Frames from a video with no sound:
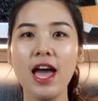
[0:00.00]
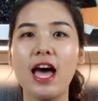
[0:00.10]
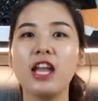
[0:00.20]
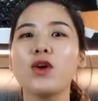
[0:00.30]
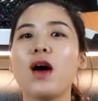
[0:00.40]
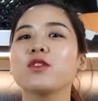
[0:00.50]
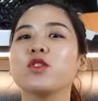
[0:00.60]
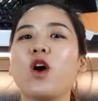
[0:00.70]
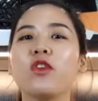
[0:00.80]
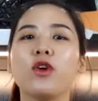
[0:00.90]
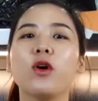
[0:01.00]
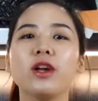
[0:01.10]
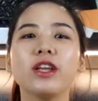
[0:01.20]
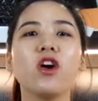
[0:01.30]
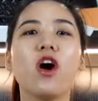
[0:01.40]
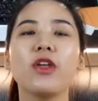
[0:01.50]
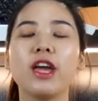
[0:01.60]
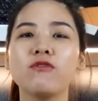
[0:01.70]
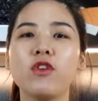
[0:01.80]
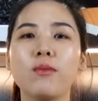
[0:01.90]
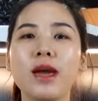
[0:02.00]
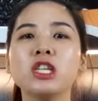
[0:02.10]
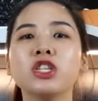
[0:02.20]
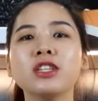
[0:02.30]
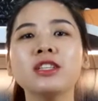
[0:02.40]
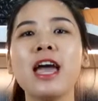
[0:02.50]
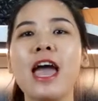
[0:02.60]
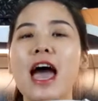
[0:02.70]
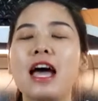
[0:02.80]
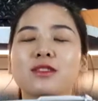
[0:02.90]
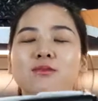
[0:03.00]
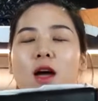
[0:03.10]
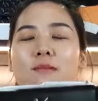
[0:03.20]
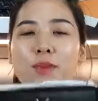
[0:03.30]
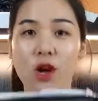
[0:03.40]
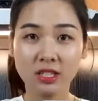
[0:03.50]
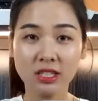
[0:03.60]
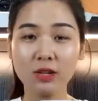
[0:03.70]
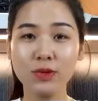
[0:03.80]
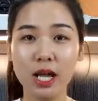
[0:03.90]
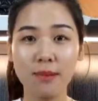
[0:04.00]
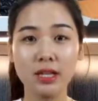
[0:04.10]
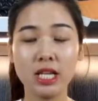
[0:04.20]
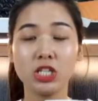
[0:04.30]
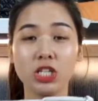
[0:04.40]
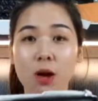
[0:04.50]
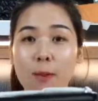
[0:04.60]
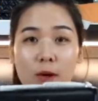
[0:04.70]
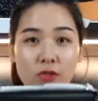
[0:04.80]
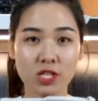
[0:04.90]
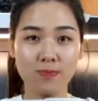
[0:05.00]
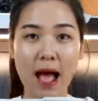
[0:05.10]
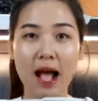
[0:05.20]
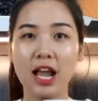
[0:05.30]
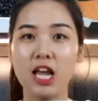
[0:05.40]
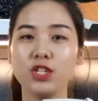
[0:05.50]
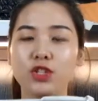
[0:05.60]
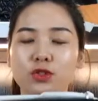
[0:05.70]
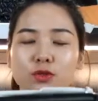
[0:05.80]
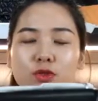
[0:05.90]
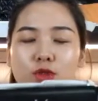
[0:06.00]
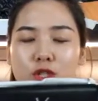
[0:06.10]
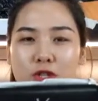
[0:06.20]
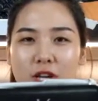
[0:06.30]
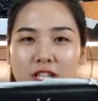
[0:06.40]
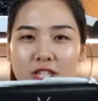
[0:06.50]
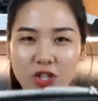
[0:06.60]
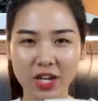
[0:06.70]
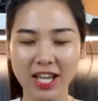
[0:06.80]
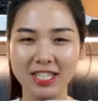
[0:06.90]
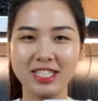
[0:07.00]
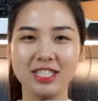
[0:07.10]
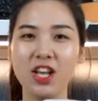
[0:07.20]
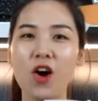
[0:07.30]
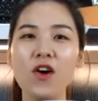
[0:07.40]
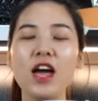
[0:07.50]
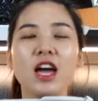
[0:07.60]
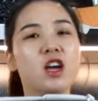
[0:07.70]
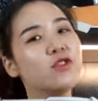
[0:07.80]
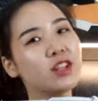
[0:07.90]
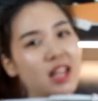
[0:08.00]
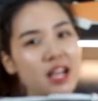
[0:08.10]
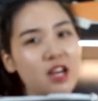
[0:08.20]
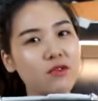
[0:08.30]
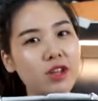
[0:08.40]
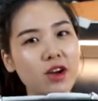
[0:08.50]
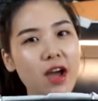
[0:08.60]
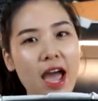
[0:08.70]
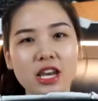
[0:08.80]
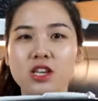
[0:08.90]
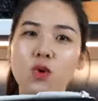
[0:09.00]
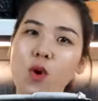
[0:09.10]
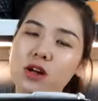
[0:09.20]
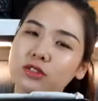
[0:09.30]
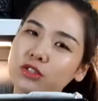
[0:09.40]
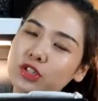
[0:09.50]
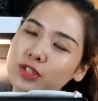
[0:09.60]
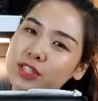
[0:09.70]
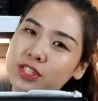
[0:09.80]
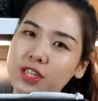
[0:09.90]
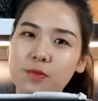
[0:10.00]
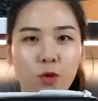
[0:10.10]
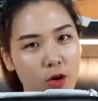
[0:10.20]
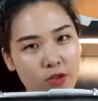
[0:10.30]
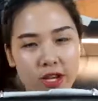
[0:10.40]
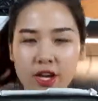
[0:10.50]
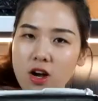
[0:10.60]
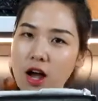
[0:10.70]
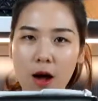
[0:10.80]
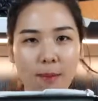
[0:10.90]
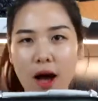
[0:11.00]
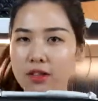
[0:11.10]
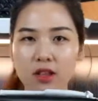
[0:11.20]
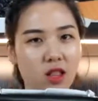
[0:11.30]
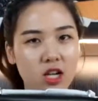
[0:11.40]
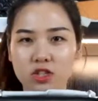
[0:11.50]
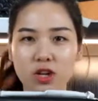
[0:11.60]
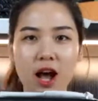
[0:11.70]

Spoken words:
and you have already got the information and my personal recommendation about this bag, and you do enjoy it. So if you like the video and you want to see more video about your luxury